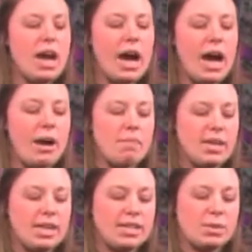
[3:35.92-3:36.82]

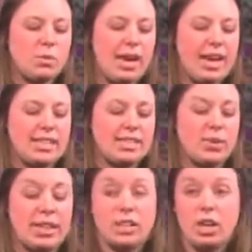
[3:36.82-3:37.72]
It is a way to
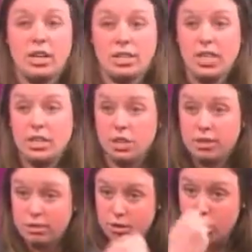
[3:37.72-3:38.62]
get the dog's
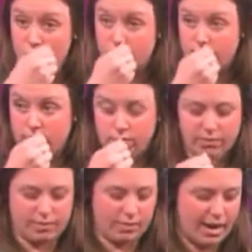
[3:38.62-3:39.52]
attention.
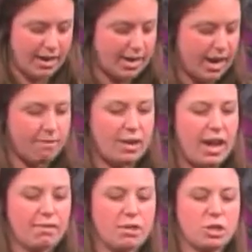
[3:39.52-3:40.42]
All right? Never
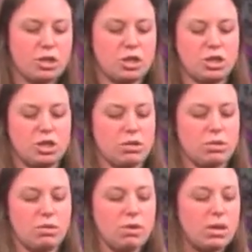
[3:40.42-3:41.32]
ever should
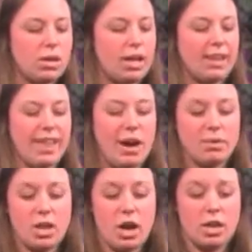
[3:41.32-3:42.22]
you allow
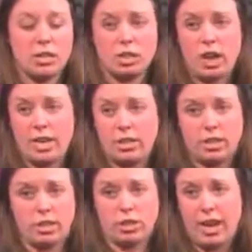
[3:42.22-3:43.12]
a dog
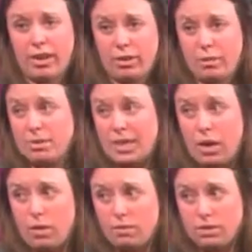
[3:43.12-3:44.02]
to strangle
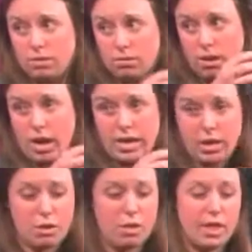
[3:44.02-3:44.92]
themselves on
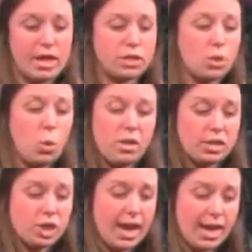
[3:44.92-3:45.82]
either this or
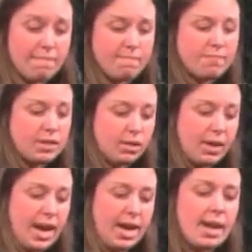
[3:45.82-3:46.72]
the chain.
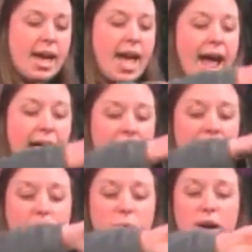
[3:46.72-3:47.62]
Okay? And
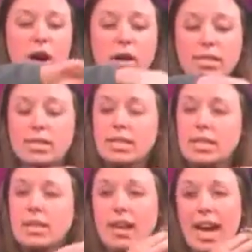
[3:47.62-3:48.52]
that's where,
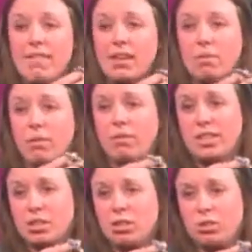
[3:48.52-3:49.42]
honestly, having a
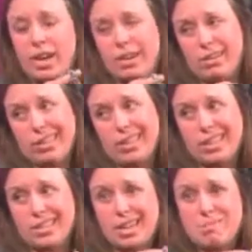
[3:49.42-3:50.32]
professional trainer really
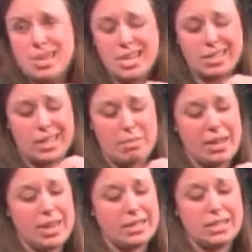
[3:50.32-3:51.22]
does come in handy,
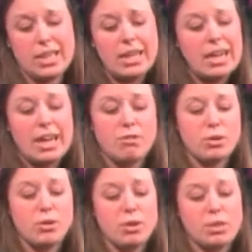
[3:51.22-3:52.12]
because if
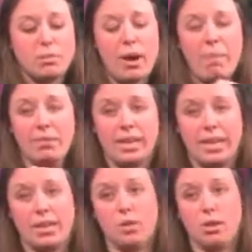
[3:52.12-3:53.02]
you don't use it
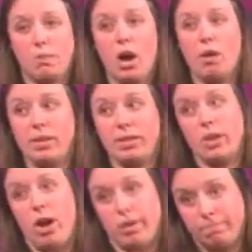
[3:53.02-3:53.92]
properly, you could be harming the
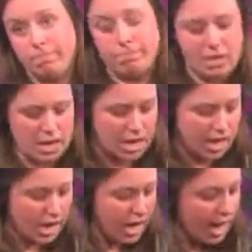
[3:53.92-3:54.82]
dog.
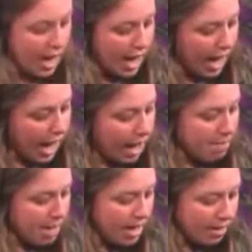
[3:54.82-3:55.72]

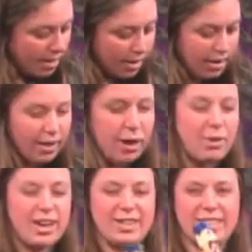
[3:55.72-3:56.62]

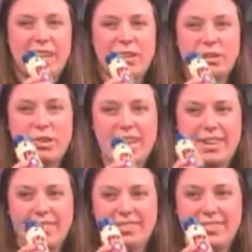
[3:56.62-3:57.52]
Oh, here's another
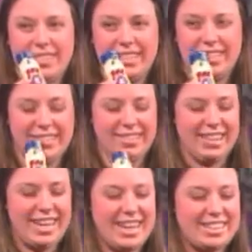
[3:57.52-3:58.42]
treat. It's a
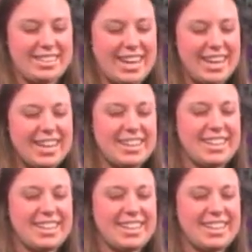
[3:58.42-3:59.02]
licky stick.